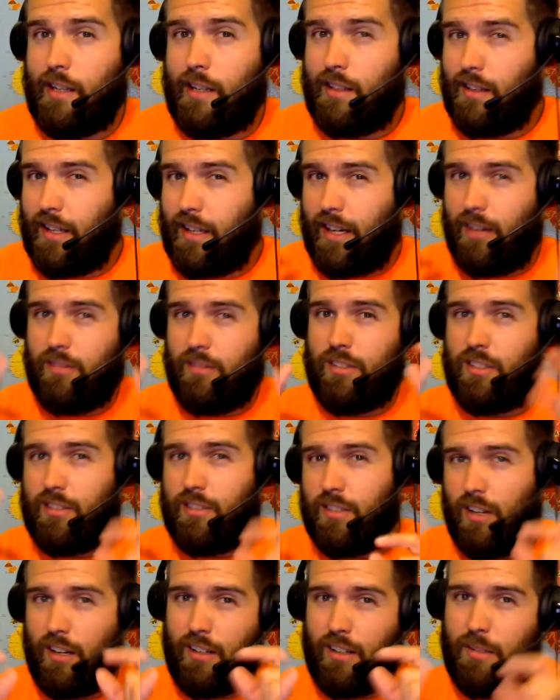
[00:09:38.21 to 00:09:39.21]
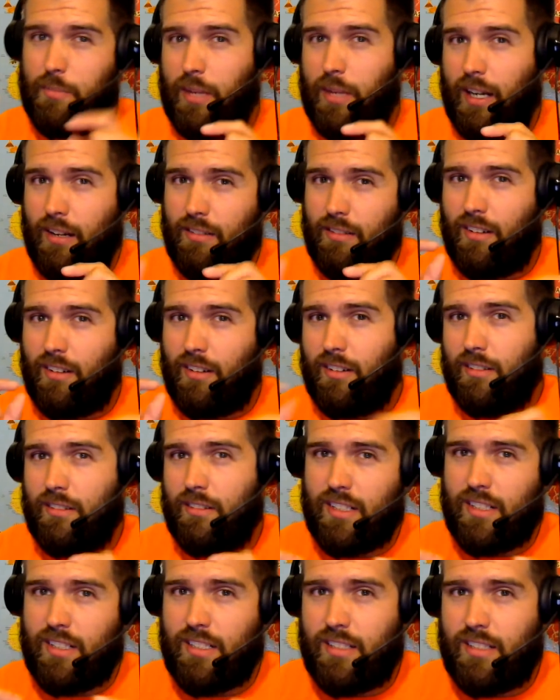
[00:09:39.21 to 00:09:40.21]
allowed to talk about all the
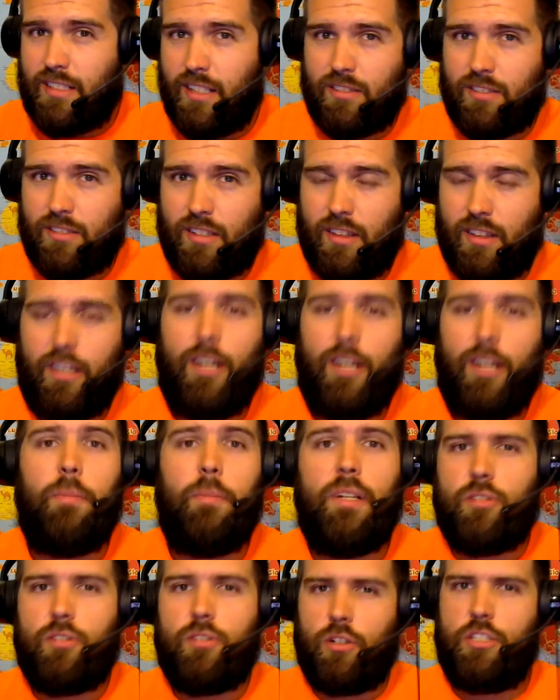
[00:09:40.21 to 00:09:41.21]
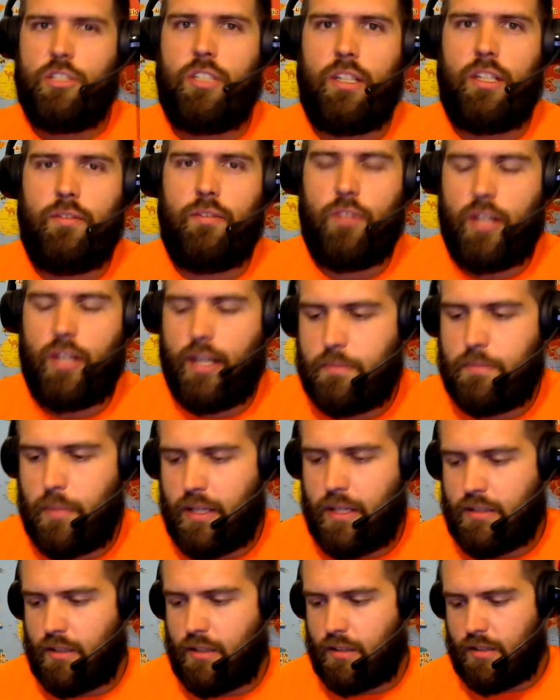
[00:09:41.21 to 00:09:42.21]
details of the company, so I'll just give you guys
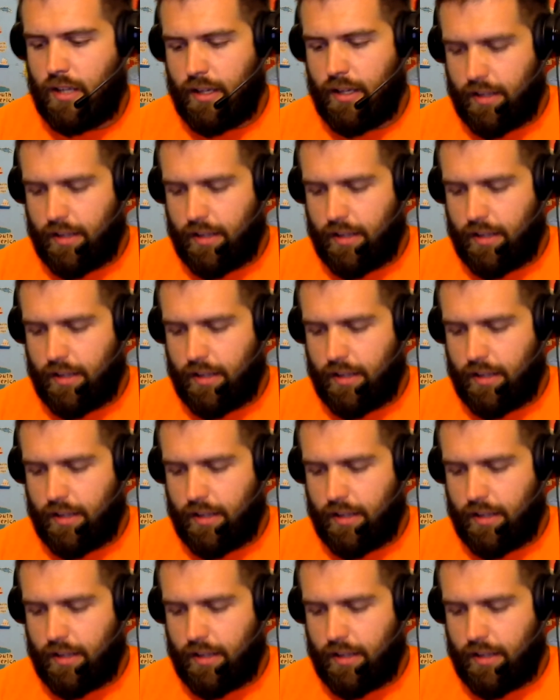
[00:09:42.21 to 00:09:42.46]
basics.